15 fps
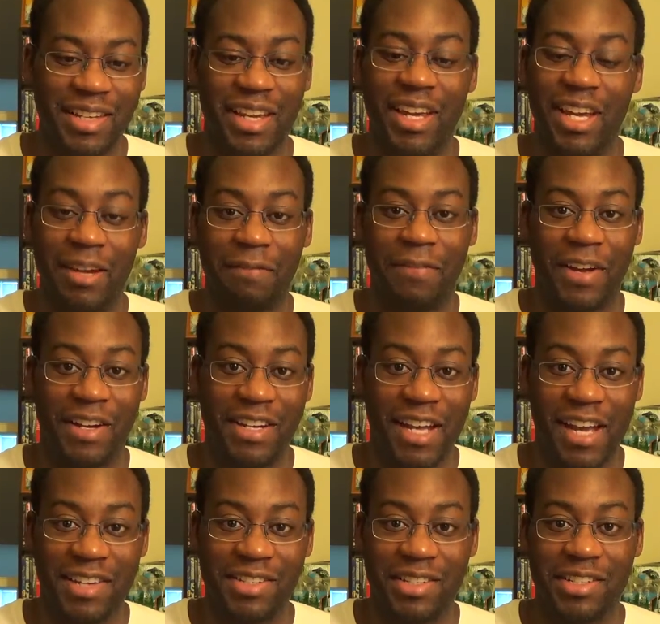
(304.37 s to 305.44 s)
a
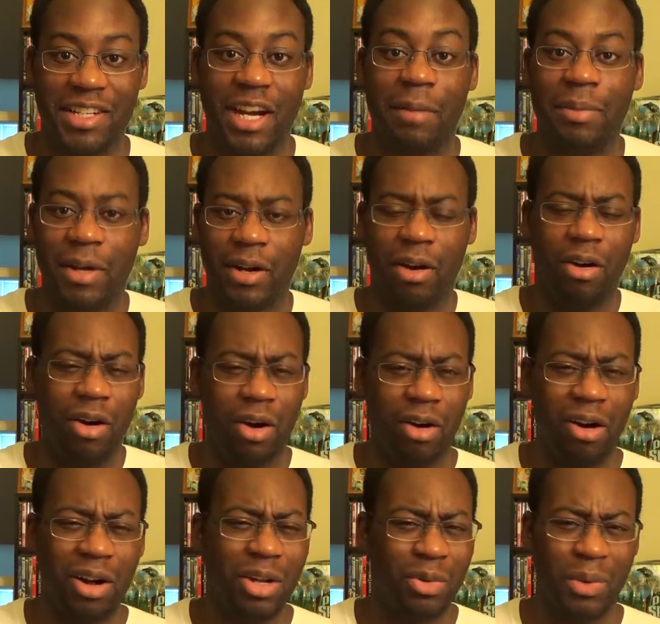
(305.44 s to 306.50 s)
fantastic job here.
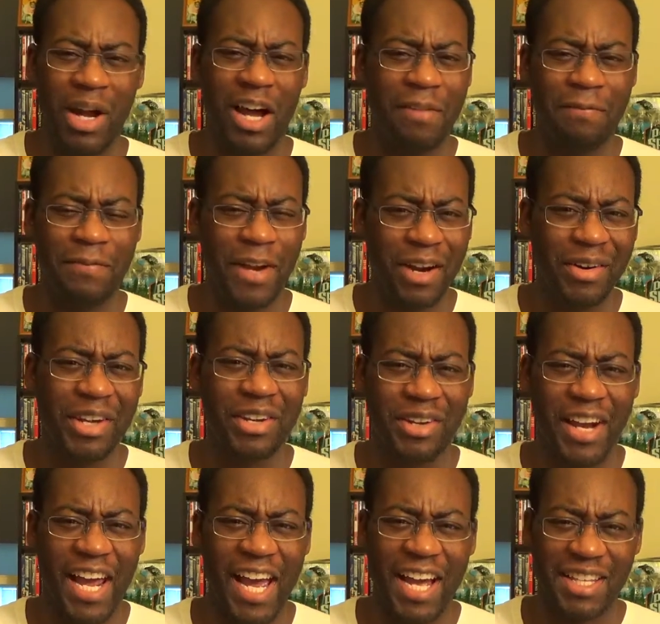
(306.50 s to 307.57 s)
All around, very
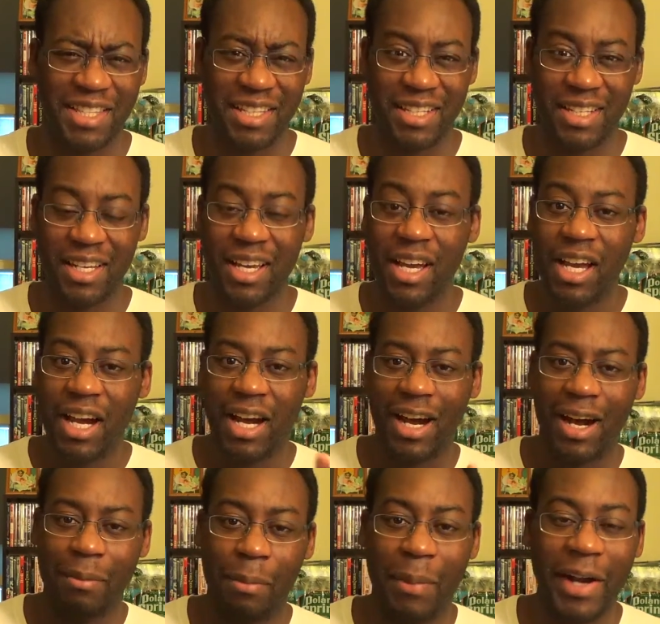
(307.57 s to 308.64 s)
good acting.
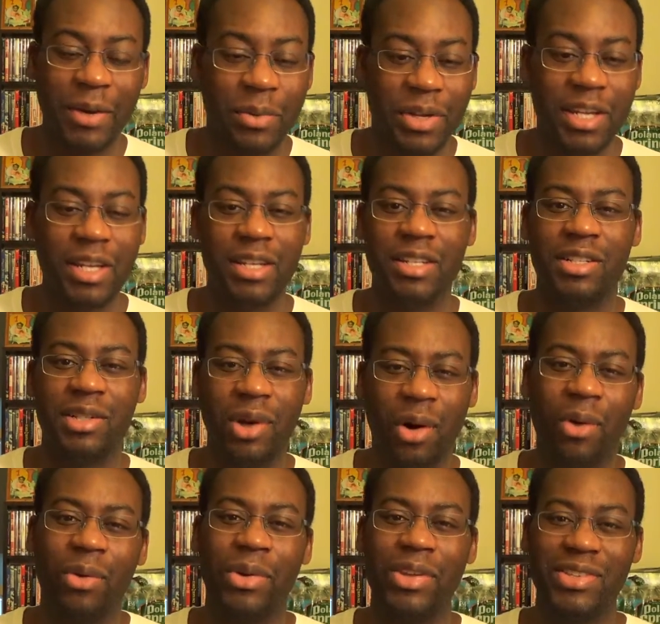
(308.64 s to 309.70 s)
But Michael Keaton
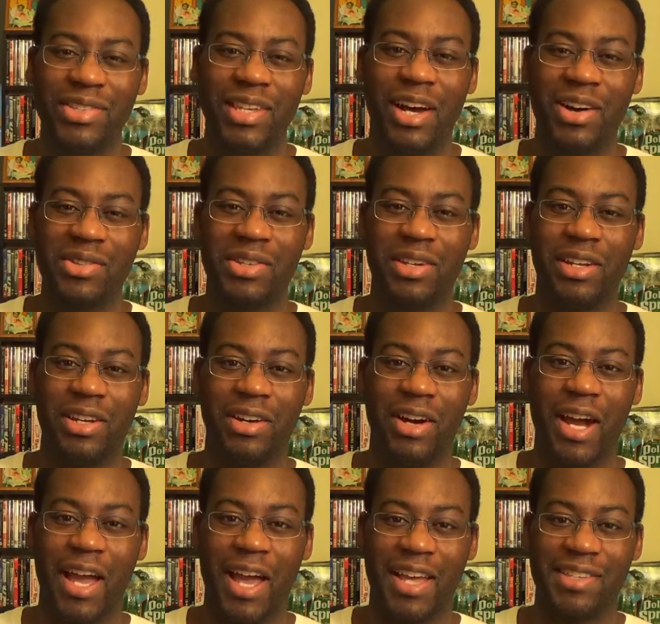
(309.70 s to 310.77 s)
totally sells it
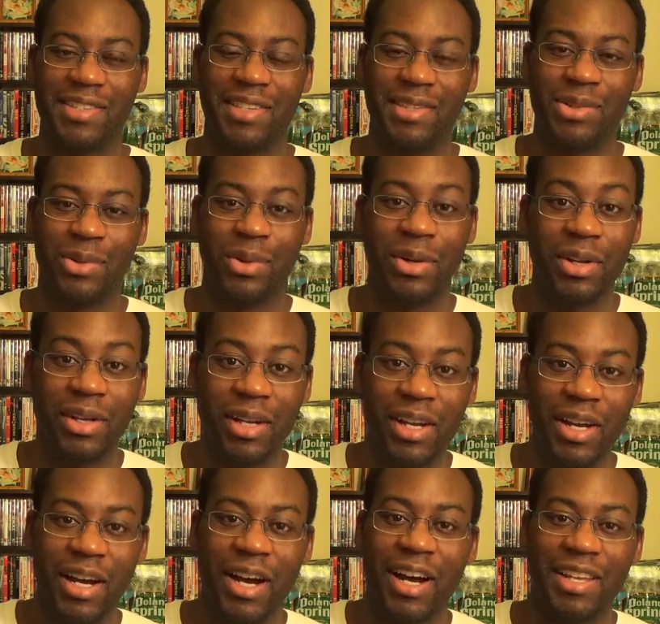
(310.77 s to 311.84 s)
here as this sort
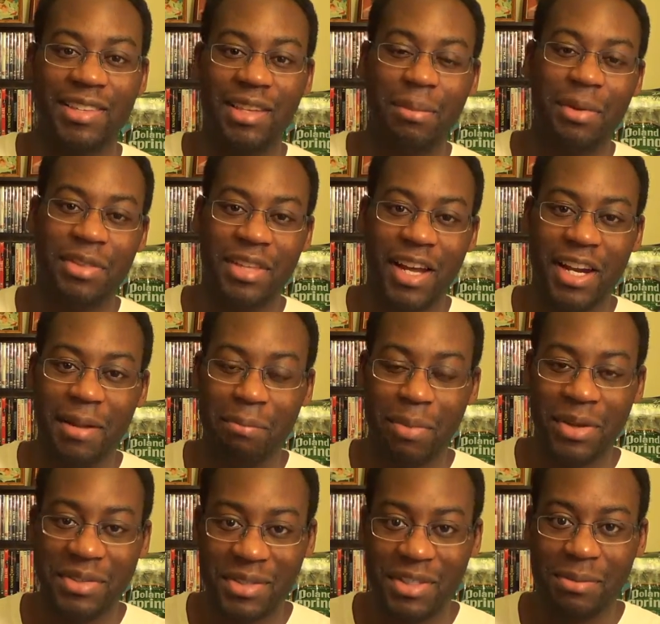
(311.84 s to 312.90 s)
of sympathetic
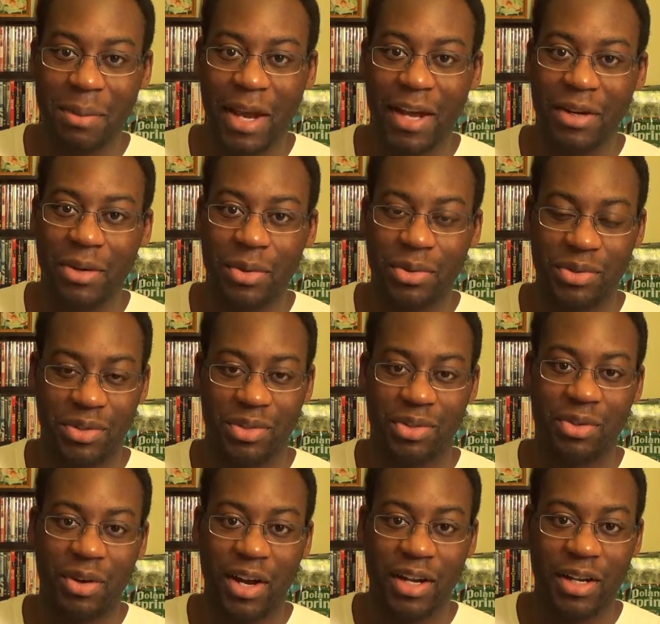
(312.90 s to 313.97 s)
businessman who's just
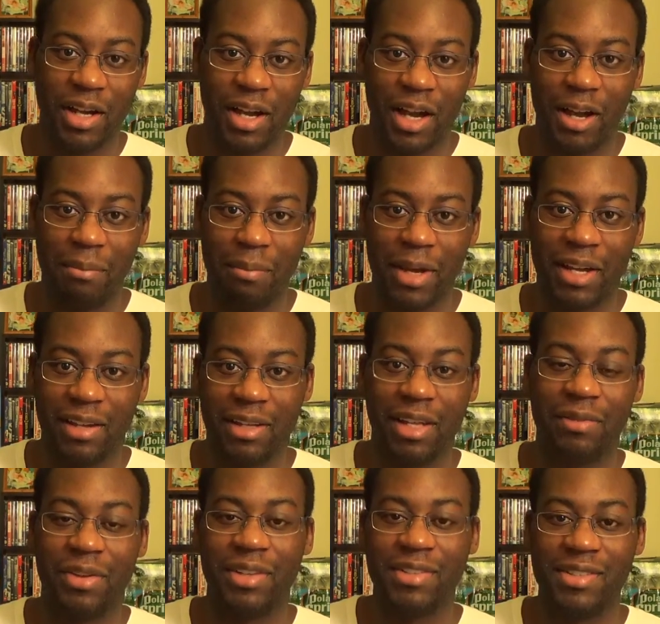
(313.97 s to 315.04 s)
trying to make a
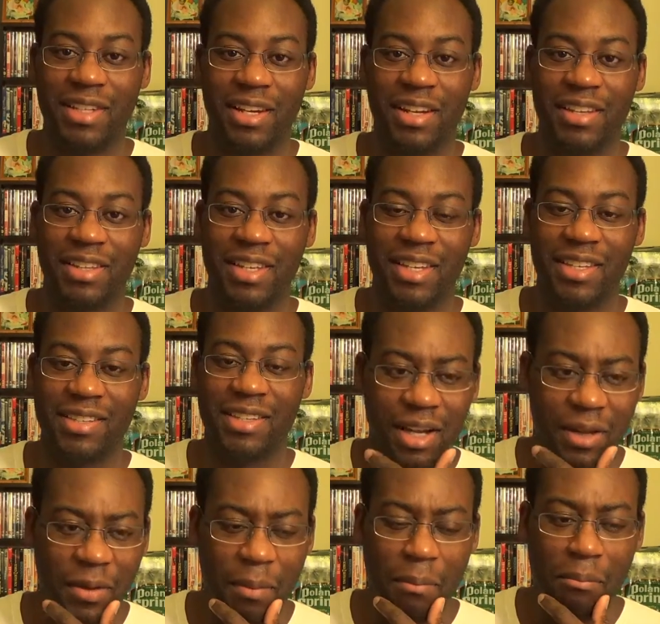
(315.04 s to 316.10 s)
living selling these
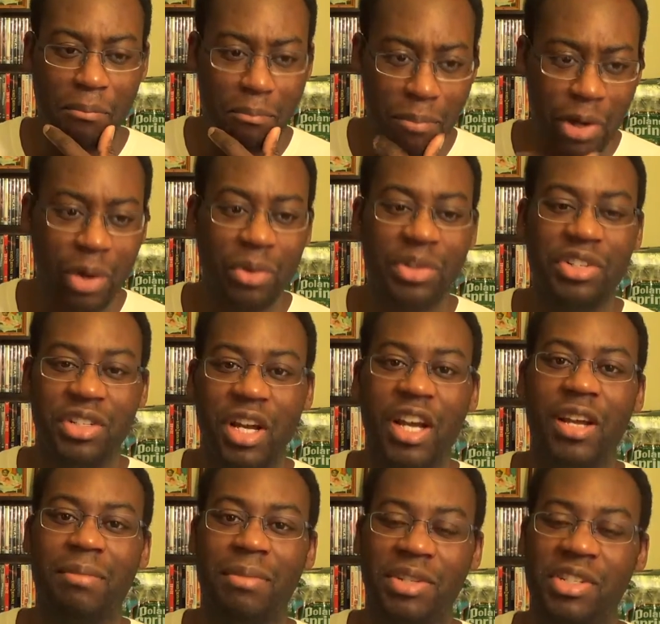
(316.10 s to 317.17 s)

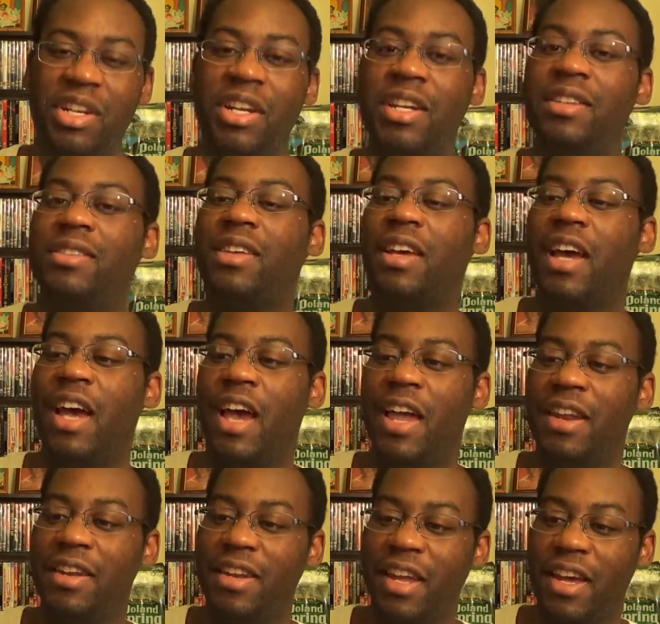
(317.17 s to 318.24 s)
milkshake machines,
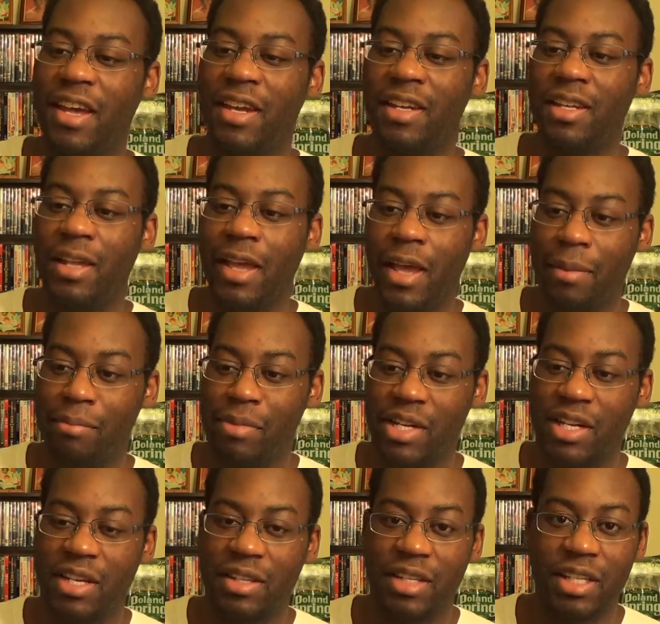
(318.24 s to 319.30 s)
and then him
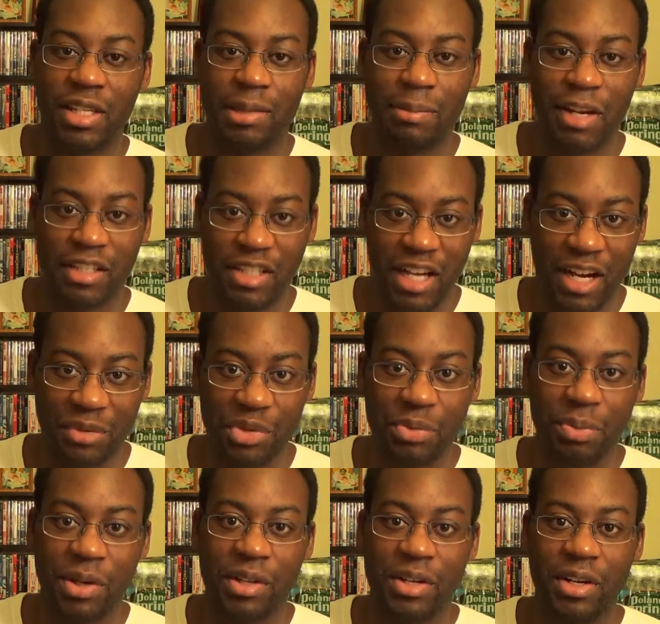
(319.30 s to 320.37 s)
meeting the McDonald's
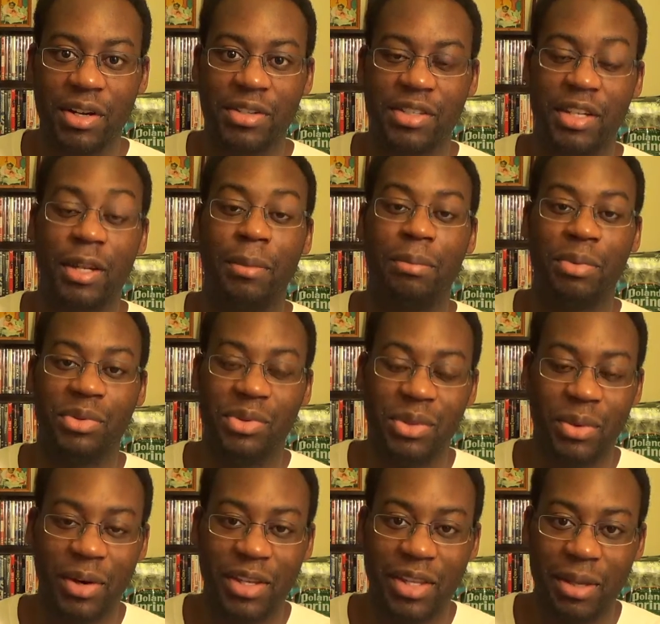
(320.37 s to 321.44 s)
brothers and him
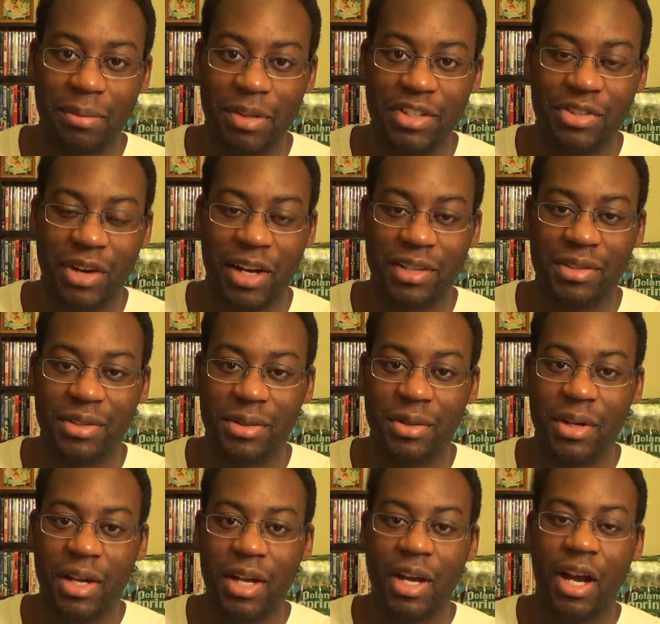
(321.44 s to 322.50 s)
pursuing them to try to,
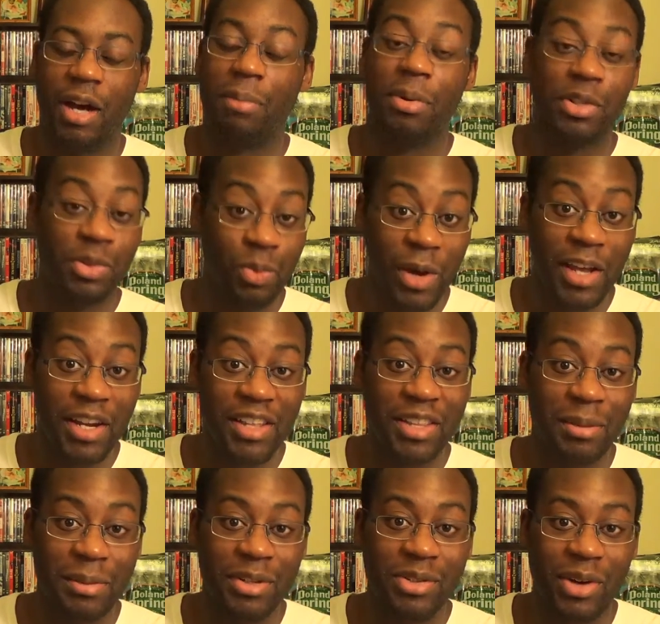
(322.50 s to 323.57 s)
persuading
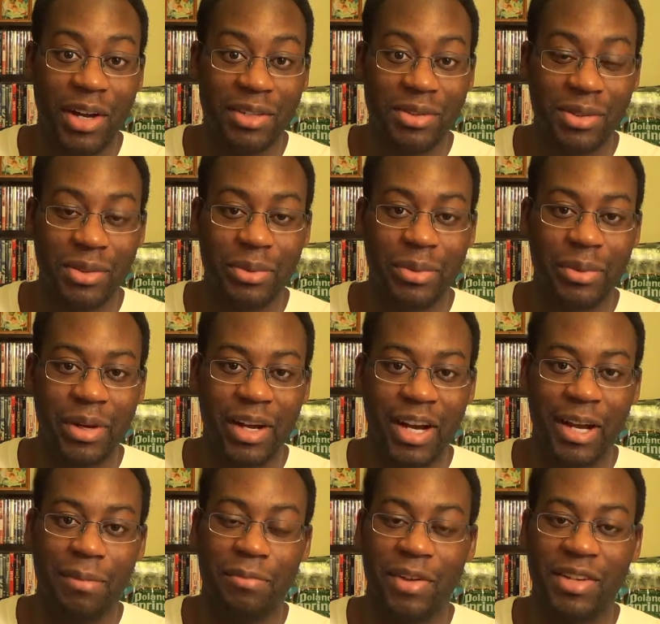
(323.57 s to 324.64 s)
them to try to
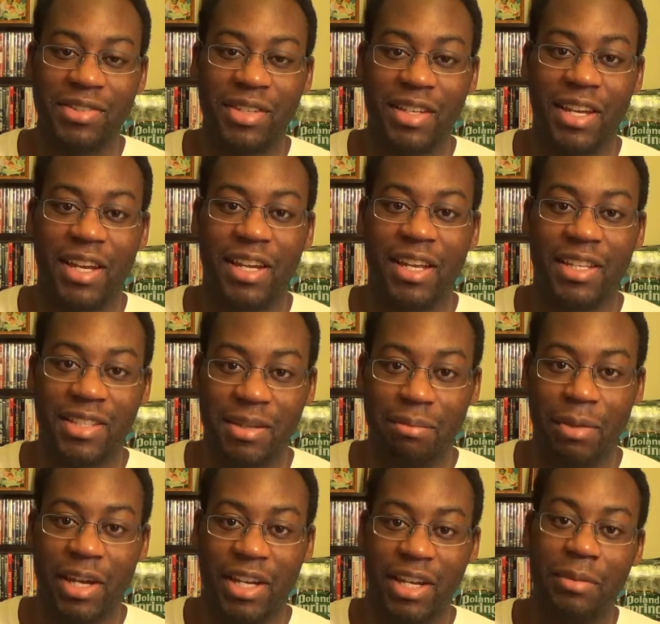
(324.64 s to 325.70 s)
investigate into
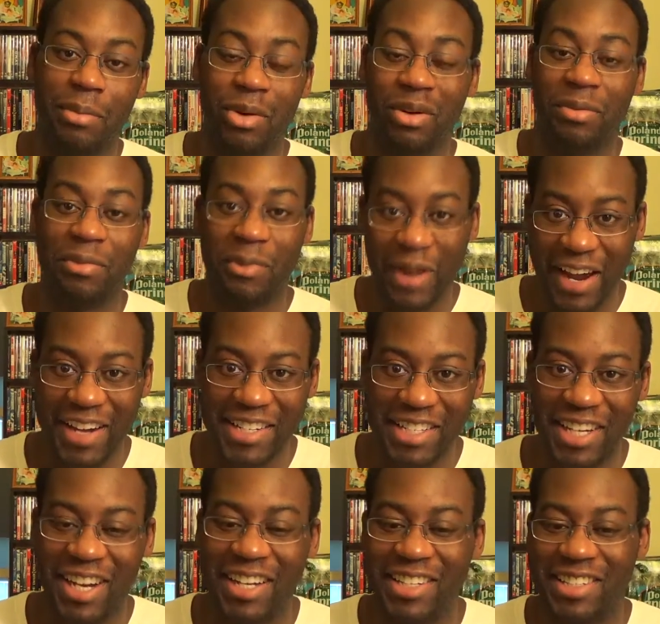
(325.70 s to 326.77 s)
making more
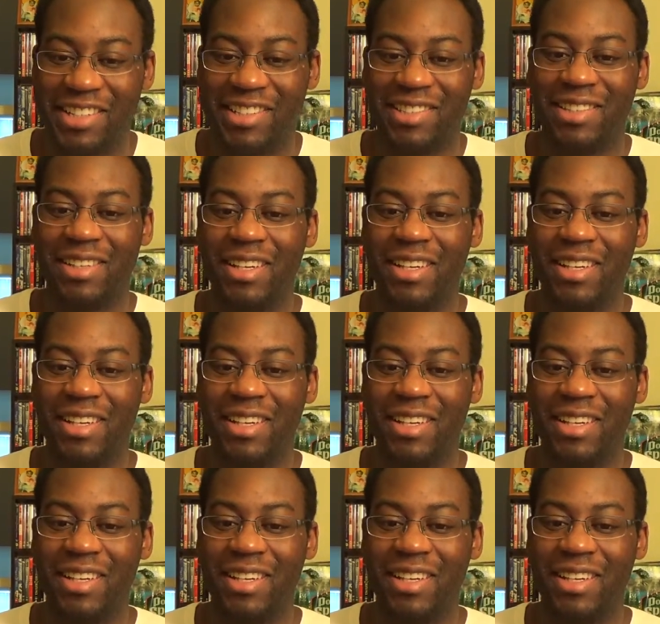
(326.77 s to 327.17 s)
franchises.